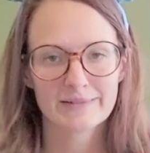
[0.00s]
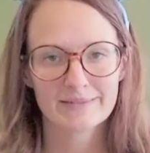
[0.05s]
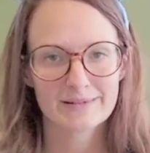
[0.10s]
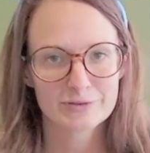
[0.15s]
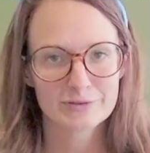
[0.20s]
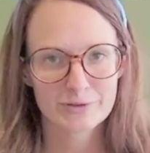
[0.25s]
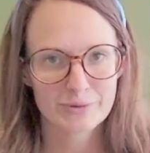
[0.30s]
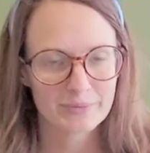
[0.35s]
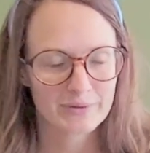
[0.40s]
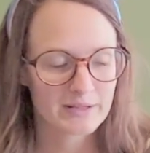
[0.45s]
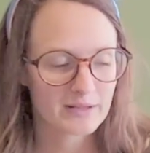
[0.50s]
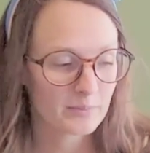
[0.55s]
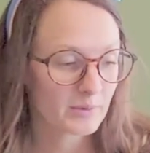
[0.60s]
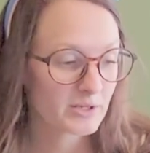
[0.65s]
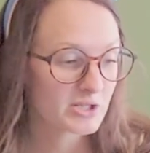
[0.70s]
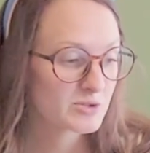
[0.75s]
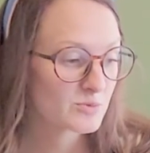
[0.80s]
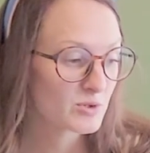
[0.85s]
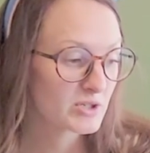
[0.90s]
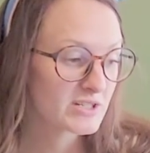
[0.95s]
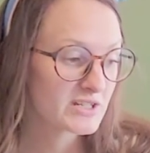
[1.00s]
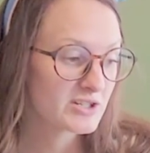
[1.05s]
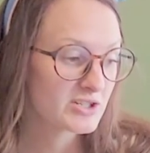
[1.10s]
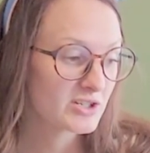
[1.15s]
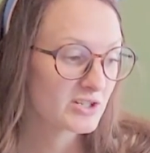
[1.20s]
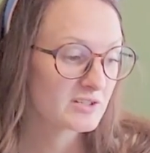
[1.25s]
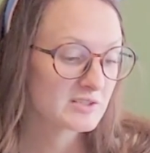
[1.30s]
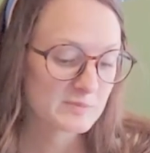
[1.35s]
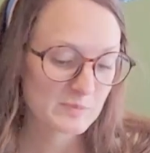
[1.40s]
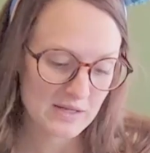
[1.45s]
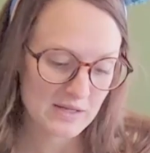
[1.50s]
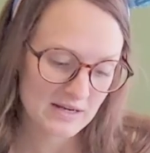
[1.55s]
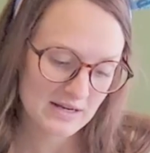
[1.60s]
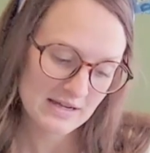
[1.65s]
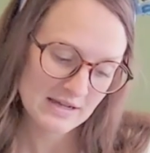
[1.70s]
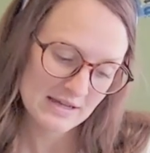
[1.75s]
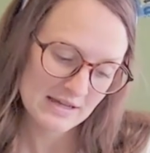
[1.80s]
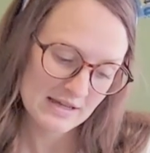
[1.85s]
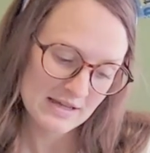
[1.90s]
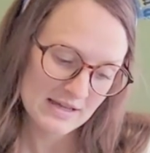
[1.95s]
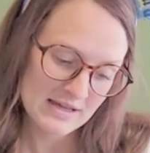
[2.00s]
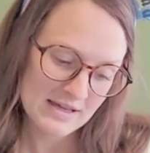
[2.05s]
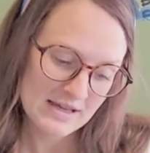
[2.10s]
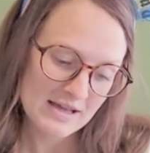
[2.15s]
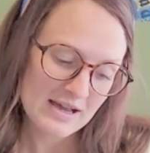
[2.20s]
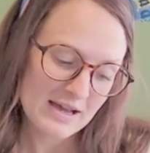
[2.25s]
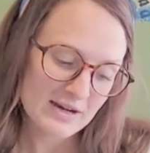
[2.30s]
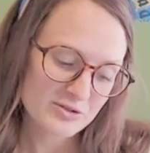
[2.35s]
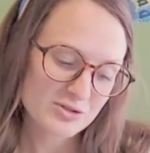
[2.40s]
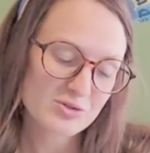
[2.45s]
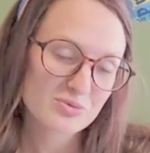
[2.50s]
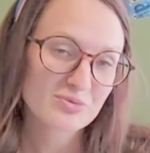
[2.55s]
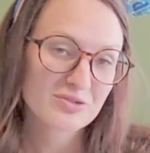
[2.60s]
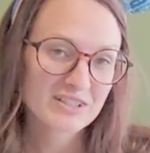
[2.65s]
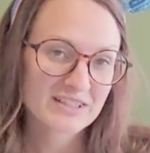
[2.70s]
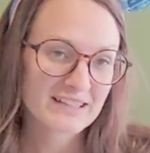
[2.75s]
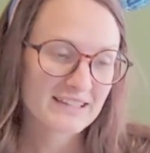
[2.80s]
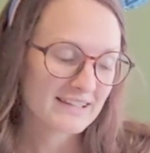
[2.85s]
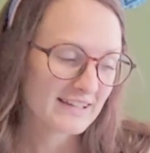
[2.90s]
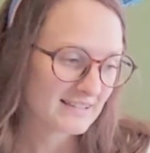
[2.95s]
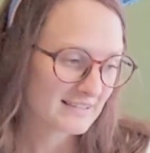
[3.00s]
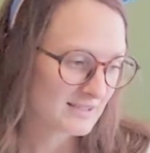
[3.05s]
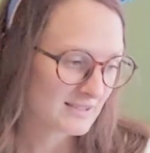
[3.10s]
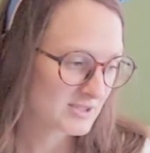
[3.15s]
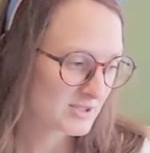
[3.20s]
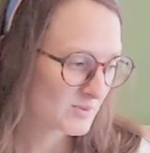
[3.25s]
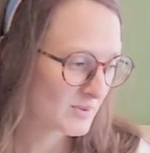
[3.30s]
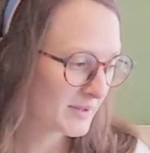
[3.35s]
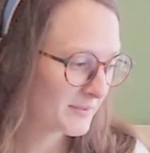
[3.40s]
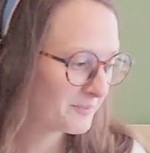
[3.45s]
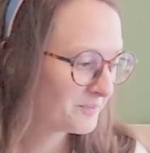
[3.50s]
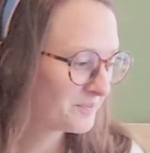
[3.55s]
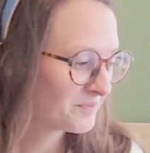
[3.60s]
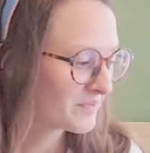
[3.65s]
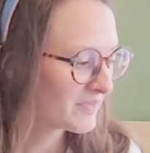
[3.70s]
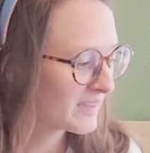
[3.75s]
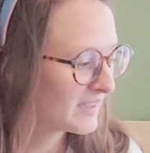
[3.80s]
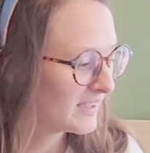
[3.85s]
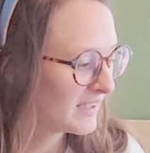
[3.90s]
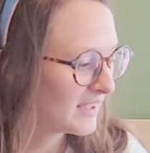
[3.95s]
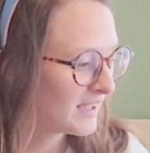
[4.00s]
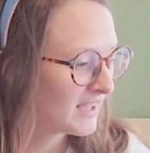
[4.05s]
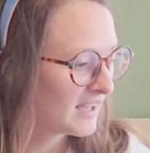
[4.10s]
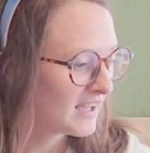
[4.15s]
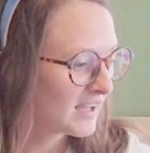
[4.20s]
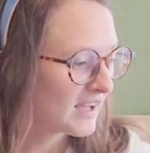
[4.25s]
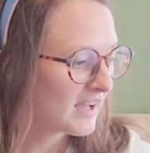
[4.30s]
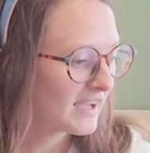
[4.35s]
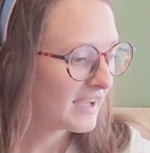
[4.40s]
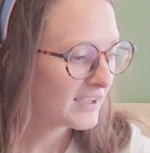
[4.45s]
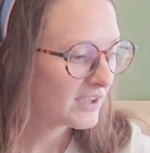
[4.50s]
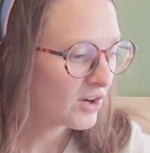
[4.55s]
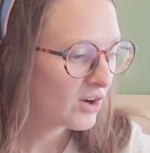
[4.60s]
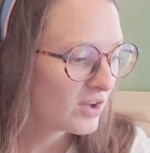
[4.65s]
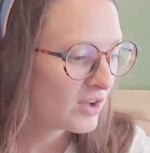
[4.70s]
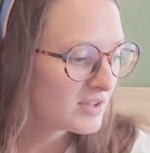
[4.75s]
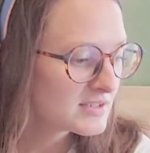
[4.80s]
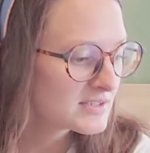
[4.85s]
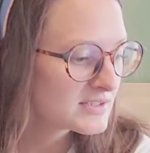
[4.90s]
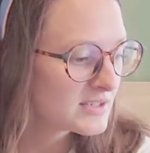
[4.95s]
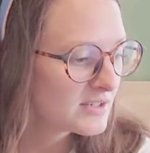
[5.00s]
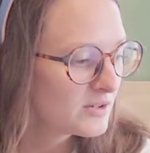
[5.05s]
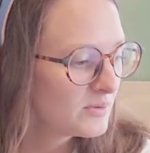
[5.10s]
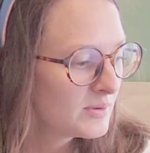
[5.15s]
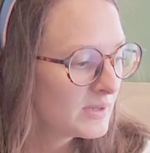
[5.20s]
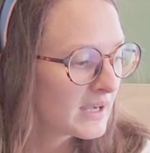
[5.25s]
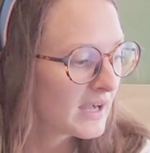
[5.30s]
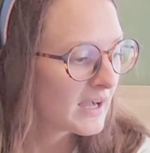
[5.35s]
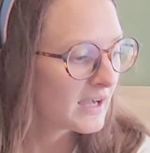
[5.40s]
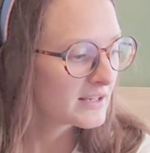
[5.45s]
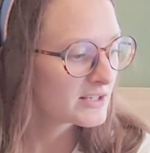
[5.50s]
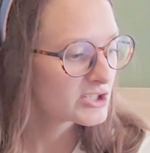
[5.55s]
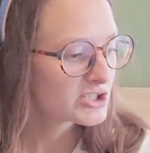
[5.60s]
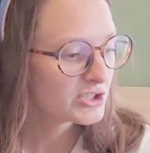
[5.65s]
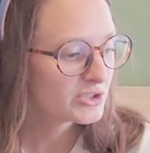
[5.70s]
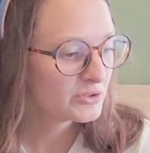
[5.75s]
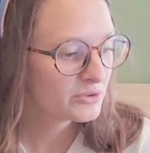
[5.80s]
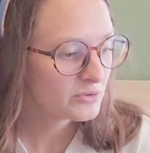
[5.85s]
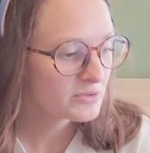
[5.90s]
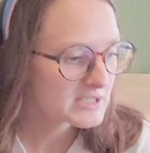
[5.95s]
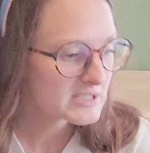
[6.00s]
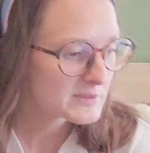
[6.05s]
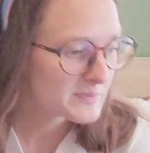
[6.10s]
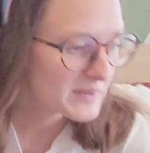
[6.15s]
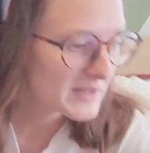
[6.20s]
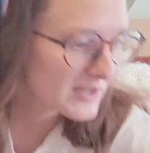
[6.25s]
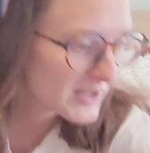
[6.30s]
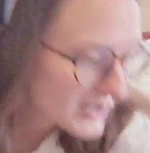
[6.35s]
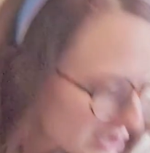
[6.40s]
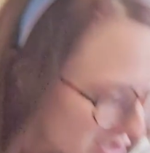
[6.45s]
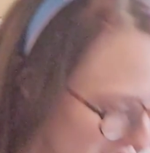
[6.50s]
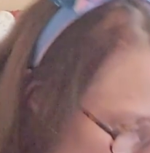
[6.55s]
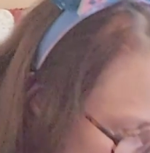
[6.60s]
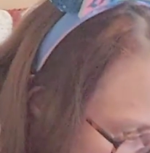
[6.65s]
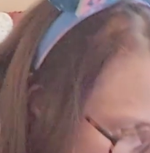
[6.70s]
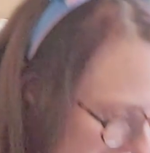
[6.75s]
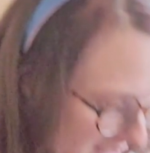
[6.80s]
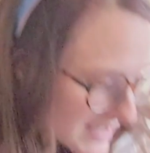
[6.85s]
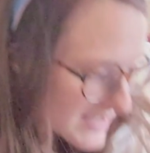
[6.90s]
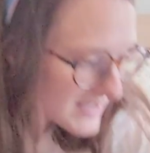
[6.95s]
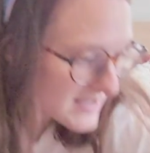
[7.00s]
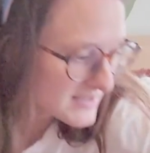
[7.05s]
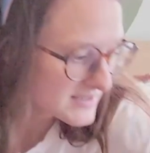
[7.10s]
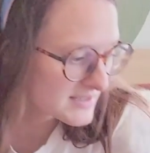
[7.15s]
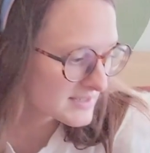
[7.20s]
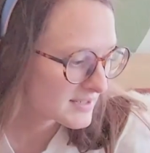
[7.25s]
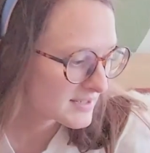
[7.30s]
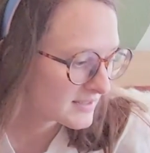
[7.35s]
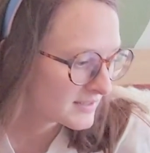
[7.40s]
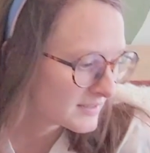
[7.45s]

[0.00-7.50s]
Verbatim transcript: I don't need a bunch more t-shirts, but I just really like this one. I also got two Spirit jerseys.